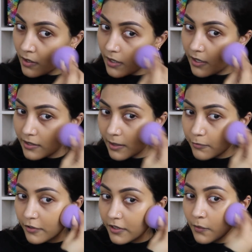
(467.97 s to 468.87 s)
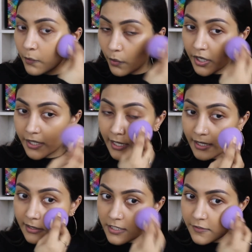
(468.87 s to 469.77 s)
And I'm really
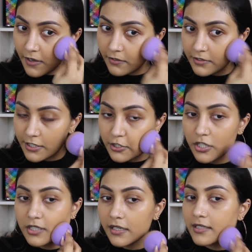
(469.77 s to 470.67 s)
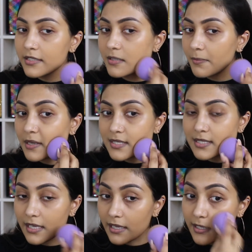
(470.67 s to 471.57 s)
working this foundation into my
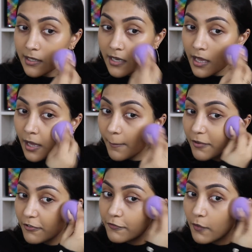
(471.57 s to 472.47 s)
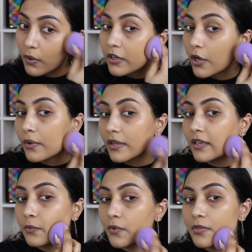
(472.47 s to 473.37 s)
skin before going
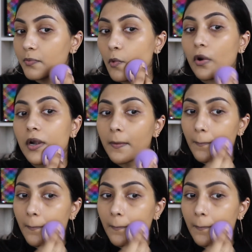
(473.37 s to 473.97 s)
in with more.